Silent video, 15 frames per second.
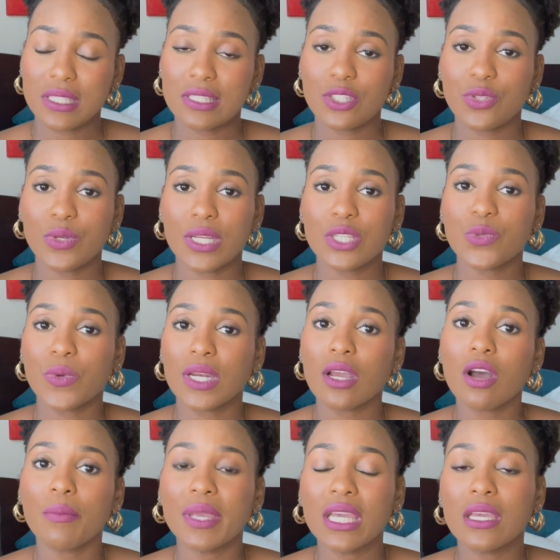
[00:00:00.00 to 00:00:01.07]
students, when
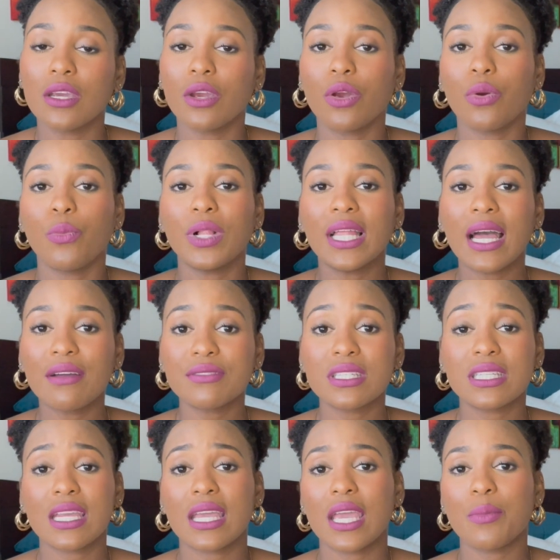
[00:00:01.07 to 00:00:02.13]
coming here, will have to
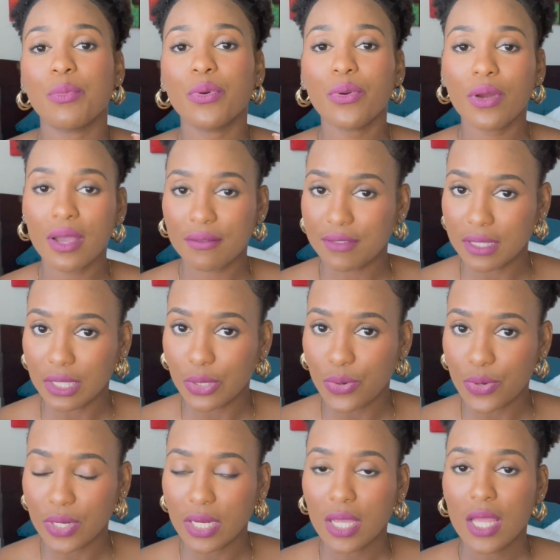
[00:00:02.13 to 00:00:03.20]
take a private
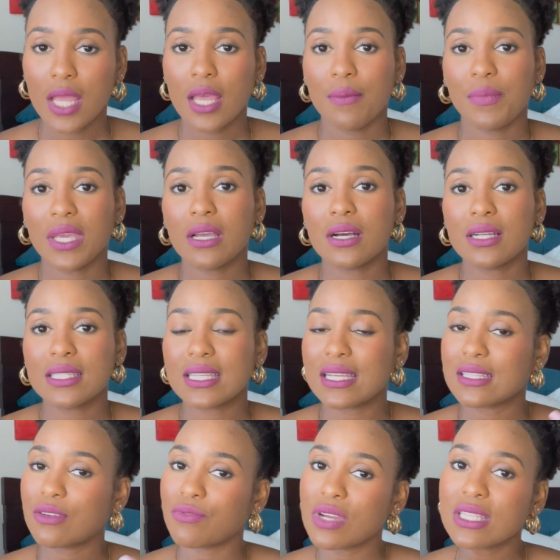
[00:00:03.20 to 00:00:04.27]
loan, because
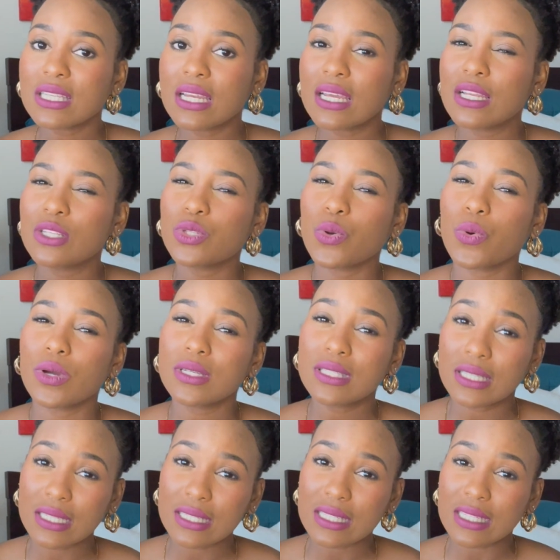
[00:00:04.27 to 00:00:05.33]
as a resident or
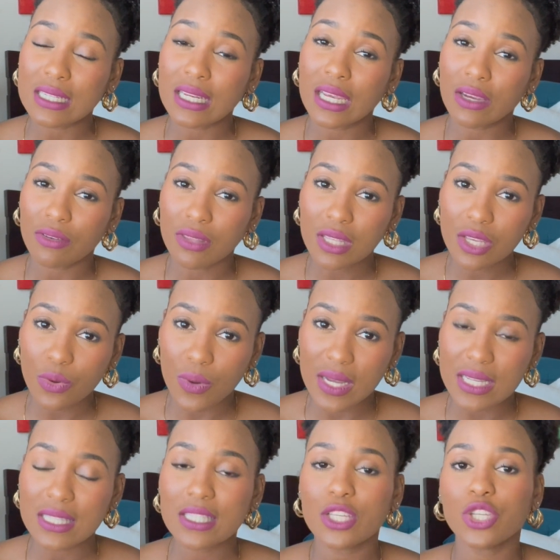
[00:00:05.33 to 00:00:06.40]
citizen here in the
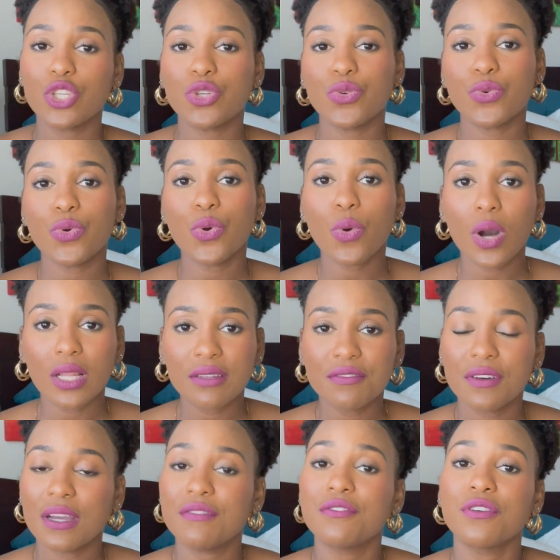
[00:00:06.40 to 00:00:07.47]
US, you
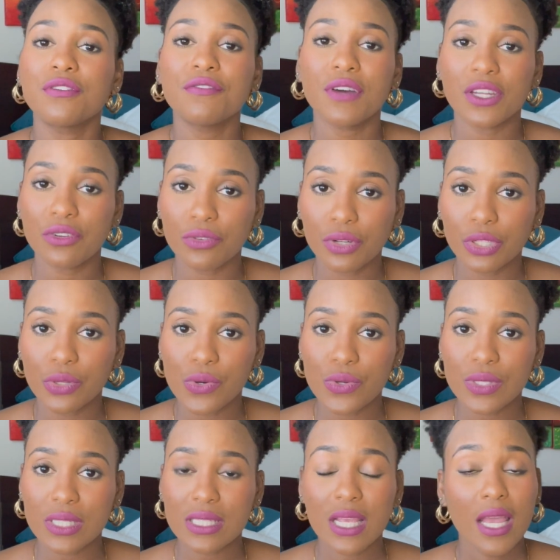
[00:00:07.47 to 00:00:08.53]
qualify for federal
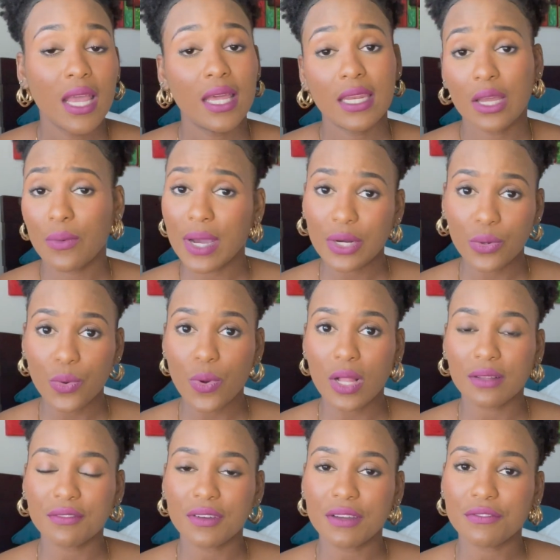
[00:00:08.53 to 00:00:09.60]
loans. Now, I don't
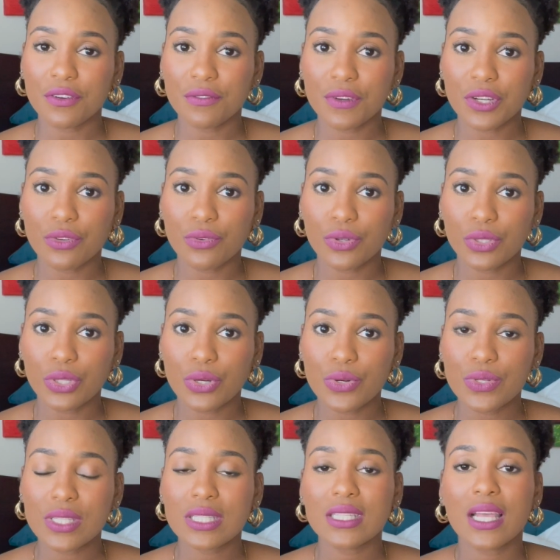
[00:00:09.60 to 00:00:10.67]
qualify for federal
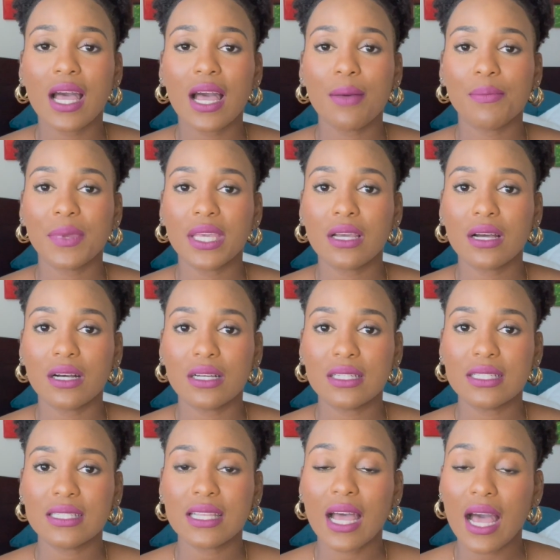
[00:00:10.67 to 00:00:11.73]
loans
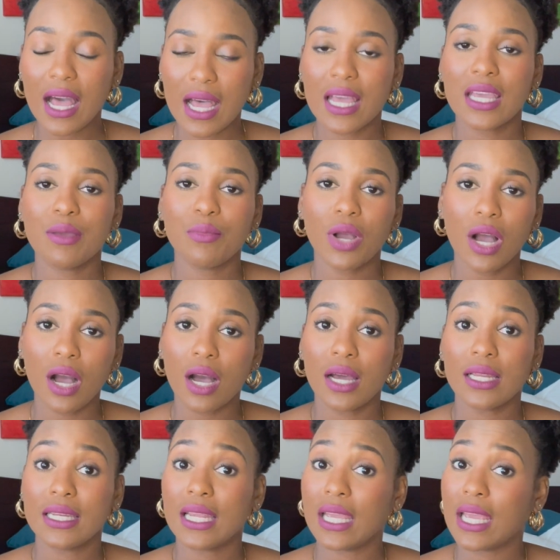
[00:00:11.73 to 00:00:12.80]
because I'm
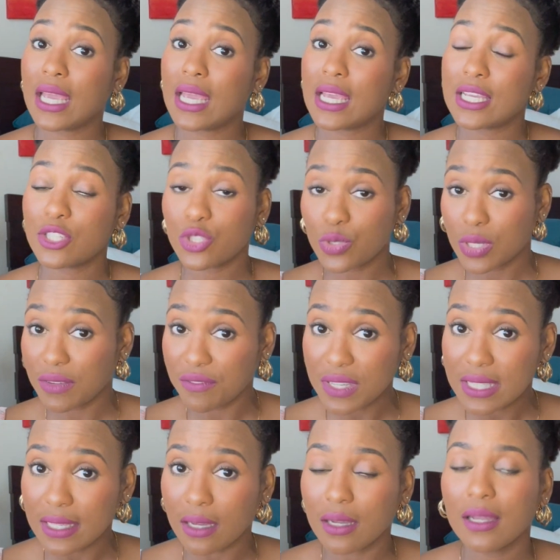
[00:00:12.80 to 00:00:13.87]
on a student
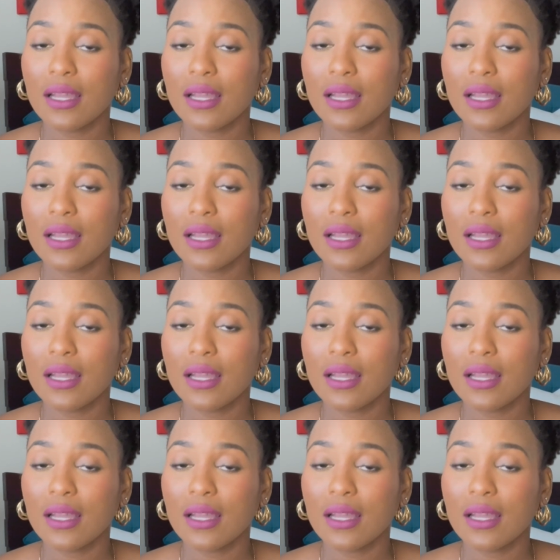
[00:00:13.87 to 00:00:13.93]
visa.